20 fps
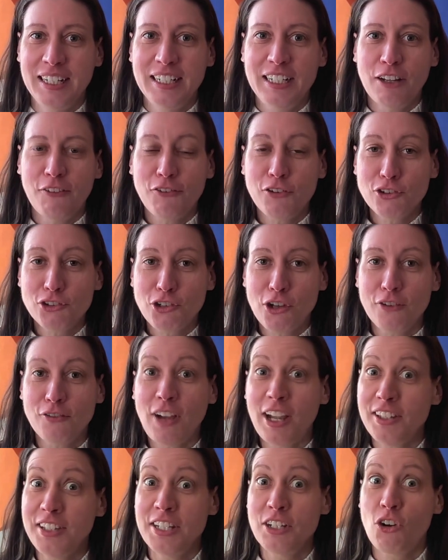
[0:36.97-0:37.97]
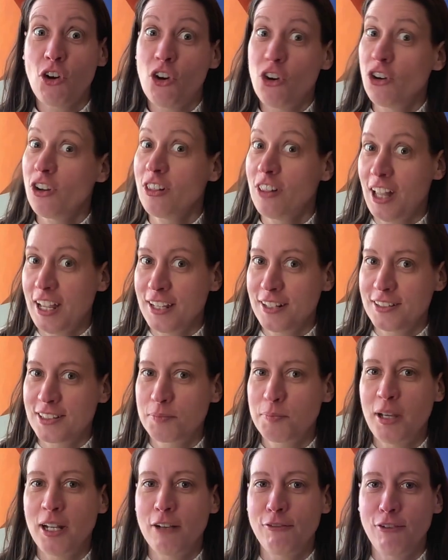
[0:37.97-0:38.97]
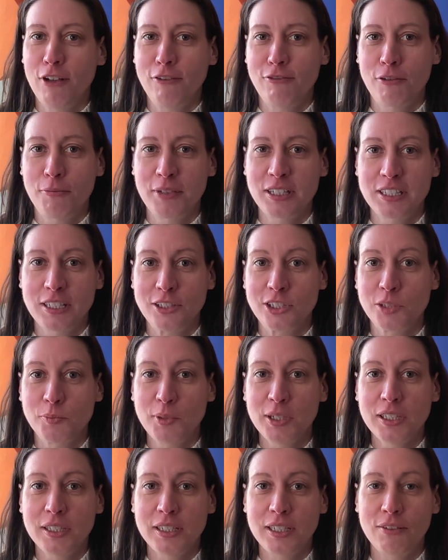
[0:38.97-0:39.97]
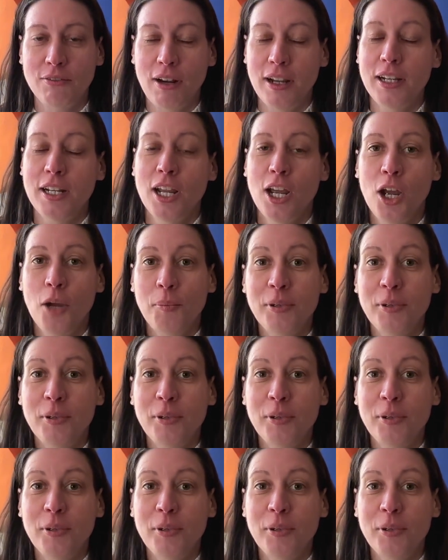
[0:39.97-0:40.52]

Now, first off, I think all clients benefit from accessibility, right?